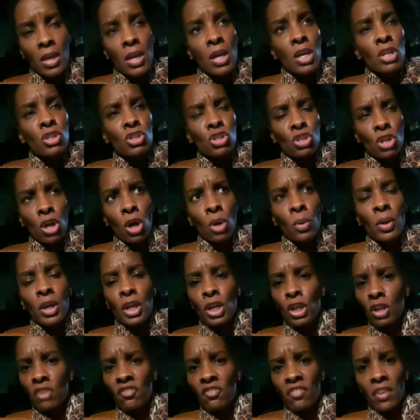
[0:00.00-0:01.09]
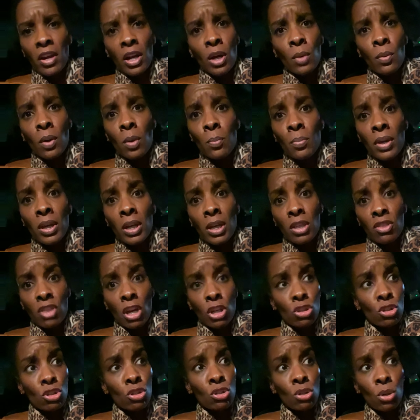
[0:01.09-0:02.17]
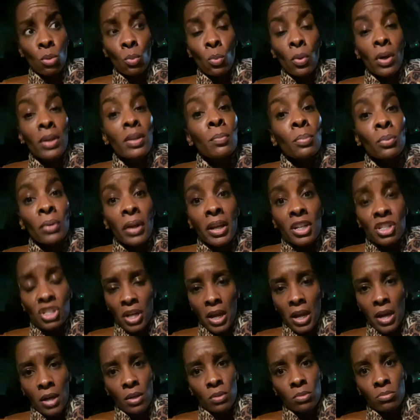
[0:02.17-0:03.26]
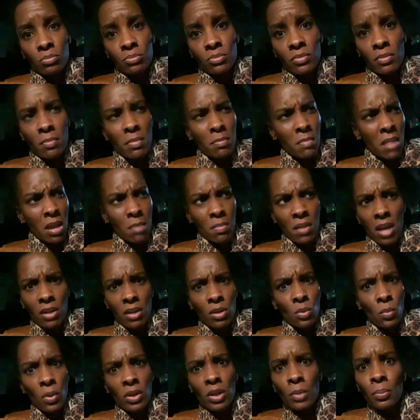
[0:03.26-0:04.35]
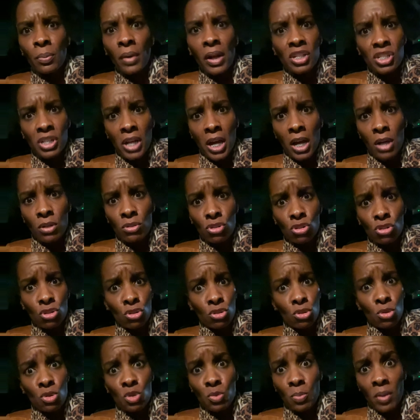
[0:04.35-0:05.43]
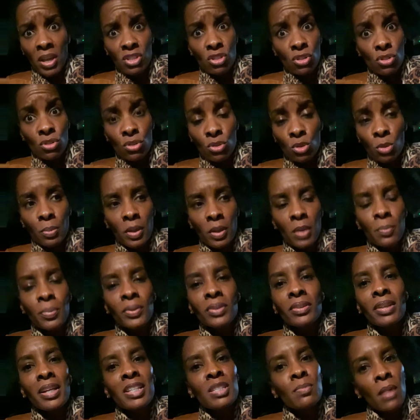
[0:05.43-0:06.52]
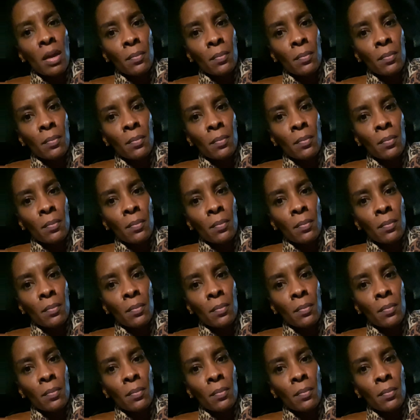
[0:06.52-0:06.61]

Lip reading: So it could very well be that you don't want to branch out. Maybe I don't want to branch out to new spaces or new people, and that's my